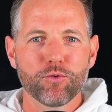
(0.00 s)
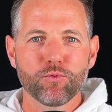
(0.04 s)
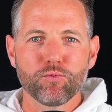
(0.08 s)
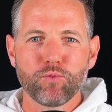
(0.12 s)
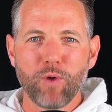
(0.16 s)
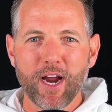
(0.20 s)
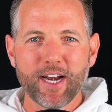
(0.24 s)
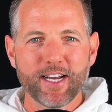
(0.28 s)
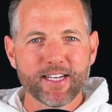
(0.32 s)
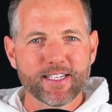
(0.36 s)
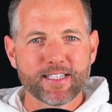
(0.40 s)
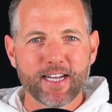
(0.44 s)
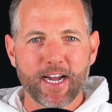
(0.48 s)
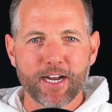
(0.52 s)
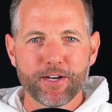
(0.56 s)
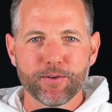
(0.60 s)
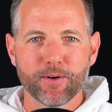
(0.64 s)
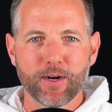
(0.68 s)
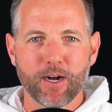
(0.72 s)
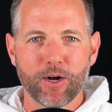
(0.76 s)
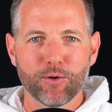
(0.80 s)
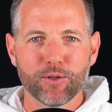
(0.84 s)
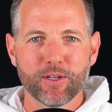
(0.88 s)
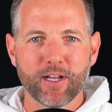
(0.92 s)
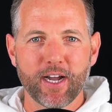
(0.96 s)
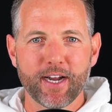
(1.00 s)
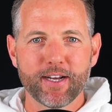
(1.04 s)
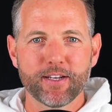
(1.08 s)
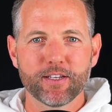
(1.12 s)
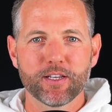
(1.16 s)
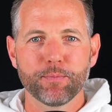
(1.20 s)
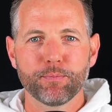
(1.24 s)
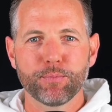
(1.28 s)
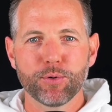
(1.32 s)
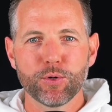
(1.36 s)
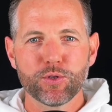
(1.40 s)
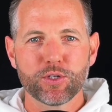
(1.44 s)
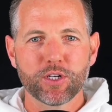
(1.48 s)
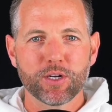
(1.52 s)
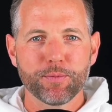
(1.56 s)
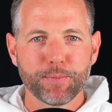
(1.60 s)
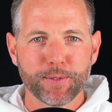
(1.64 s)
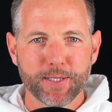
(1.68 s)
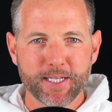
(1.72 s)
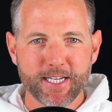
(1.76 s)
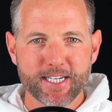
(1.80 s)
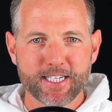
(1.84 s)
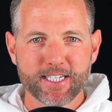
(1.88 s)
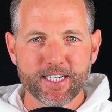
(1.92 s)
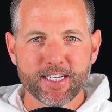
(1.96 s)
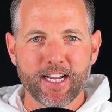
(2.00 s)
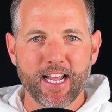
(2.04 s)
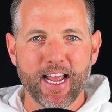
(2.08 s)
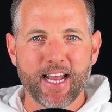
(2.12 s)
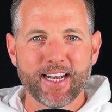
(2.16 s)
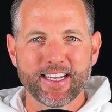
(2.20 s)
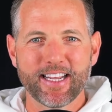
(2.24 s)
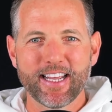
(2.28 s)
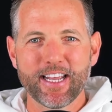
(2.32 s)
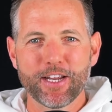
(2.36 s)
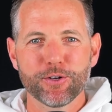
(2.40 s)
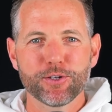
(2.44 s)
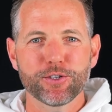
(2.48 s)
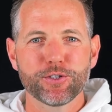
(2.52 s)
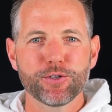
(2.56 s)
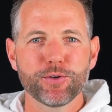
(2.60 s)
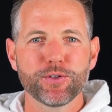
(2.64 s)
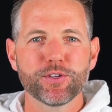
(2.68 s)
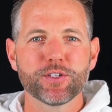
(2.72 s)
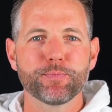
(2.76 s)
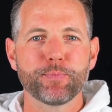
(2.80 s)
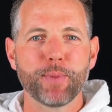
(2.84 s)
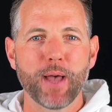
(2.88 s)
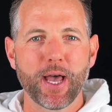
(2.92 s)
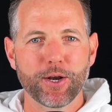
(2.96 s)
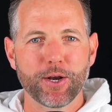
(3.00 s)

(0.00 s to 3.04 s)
right inside your outline to boost completion and to get your students better